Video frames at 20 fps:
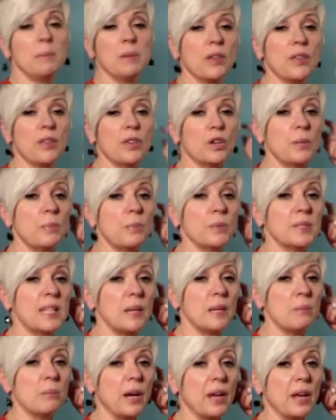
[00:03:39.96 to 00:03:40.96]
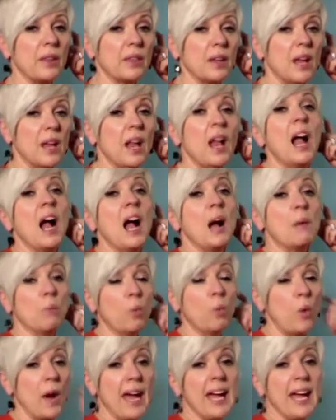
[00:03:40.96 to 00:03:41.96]
a 30% breath. I'm
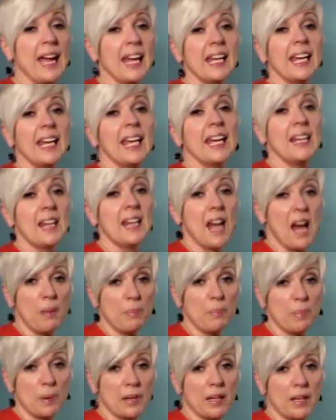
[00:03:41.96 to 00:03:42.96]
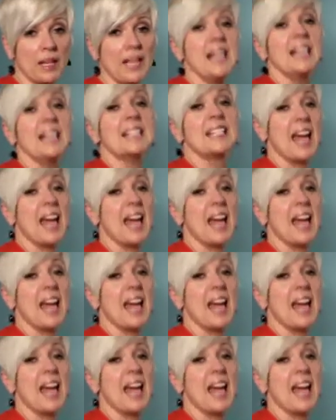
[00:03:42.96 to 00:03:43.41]
waking up to